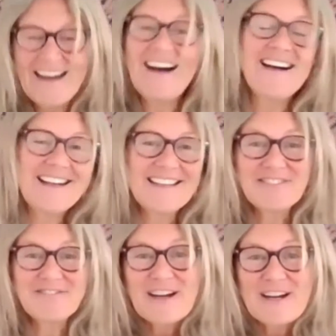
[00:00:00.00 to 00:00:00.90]
I
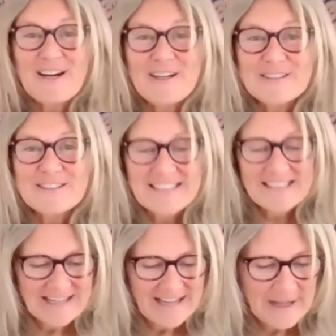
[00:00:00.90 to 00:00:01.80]
love my cards.
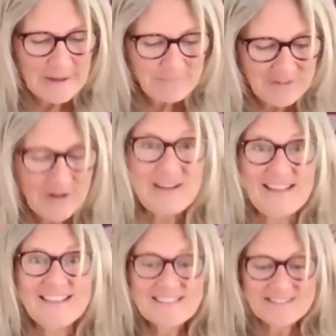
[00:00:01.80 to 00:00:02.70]

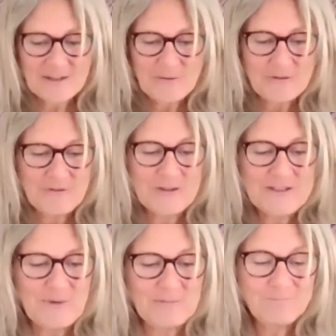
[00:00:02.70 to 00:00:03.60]
Okay, so the
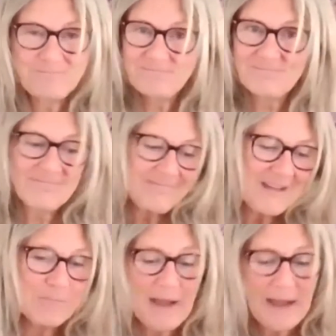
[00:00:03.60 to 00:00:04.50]
first one,
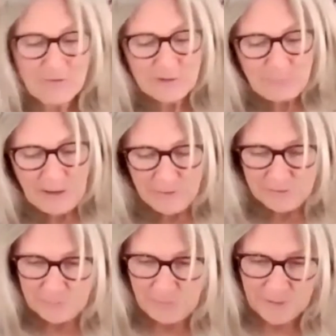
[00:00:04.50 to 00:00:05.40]
powerful,
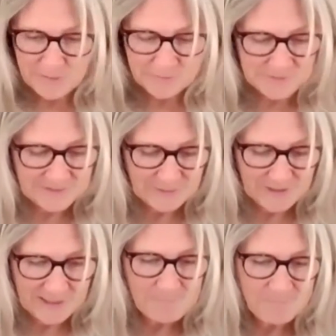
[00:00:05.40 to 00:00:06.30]
powerful, powerful.
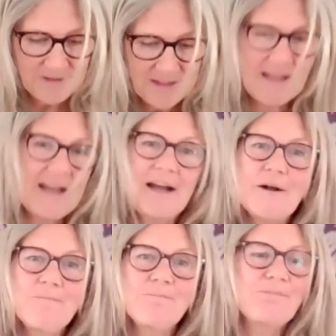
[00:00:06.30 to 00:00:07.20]
Okay,
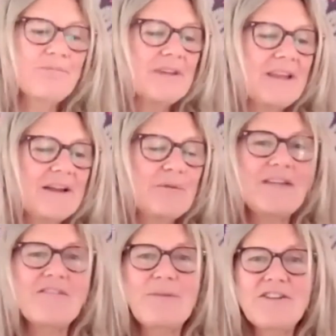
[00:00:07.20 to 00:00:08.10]
we
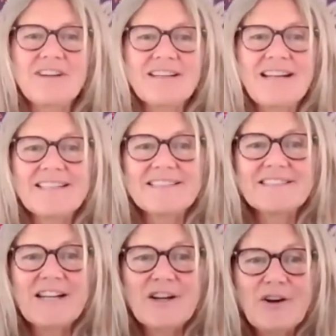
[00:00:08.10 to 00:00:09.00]
have a major arcanic to
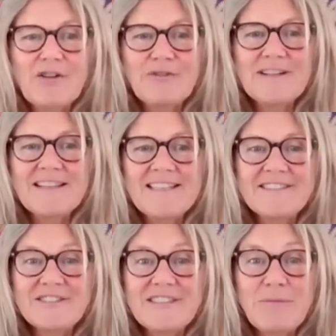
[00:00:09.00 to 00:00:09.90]
start off with.
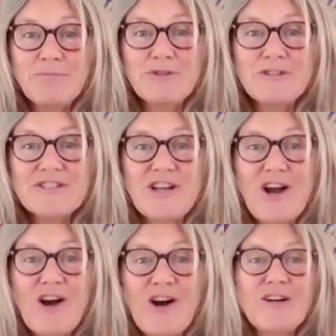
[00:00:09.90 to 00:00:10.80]
Here's your temperance
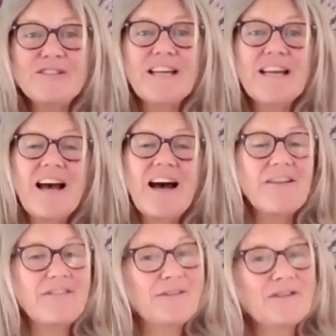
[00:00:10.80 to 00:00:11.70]
card. I
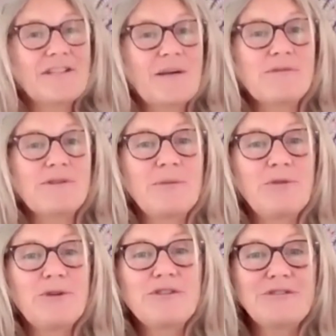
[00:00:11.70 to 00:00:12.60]
think this is absolutely
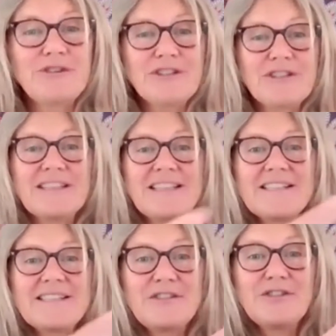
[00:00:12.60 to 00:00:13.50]
beautiful.
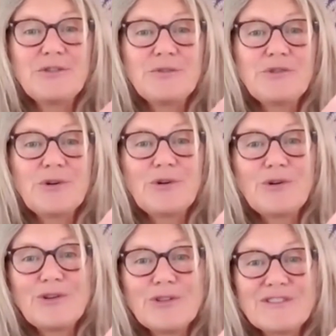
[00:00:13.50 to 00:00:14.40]
Here's the new
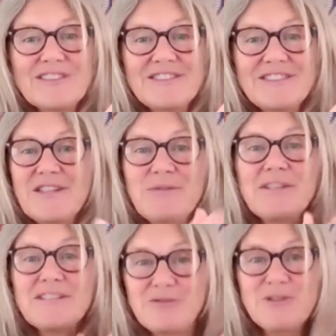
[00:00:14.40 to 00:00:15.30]
dawn. You know,
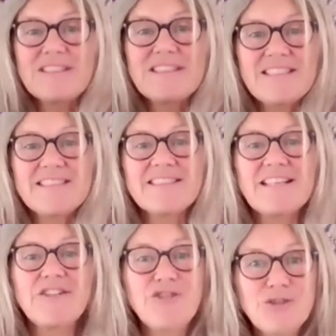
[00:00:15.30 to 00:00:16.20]
this really is
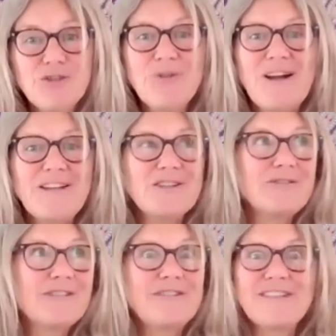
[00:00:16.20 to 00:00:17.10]
a new way of
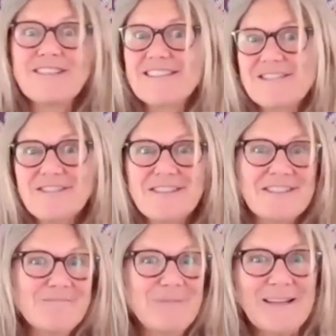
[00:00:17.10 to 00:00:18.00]
living and giving
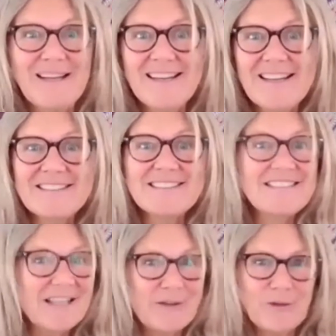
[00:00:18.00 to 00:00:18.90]
and being and
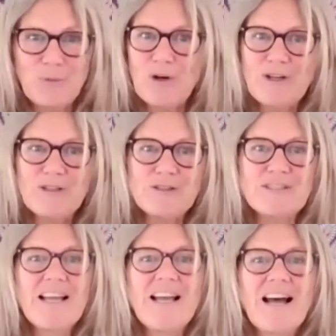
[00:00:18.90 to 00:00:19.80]
seeing the world.
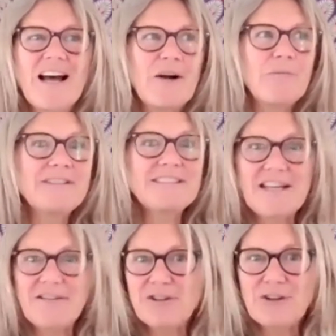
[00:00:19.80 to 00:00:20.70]
This is
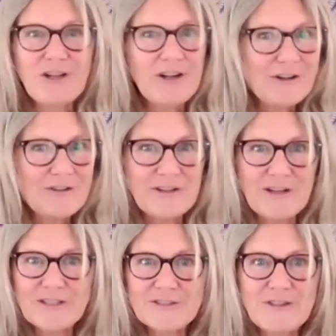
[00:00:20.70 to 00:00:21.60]
heaven on earth. The
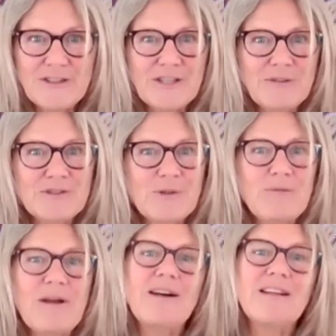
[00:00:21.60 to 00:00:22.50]
last video was all
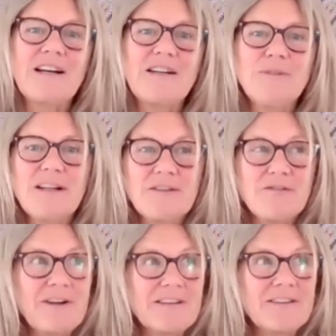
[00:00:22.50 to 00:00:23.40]
about
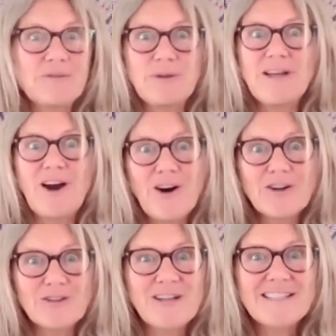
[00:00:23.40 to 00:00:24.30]
the fact that we are
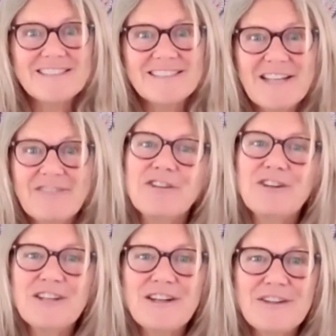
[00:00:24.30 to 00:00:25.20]
creating heaven
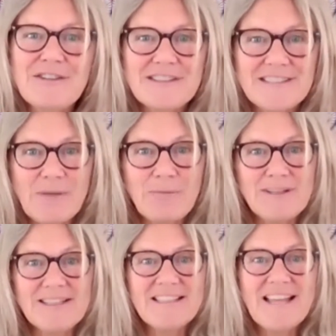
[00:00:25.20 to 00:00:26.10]
on earth. It's
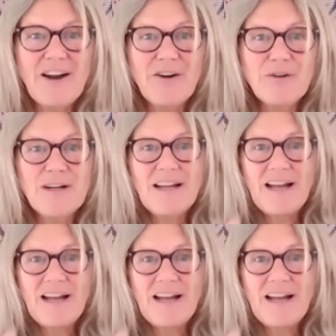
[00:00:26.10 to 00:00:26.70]
happening now.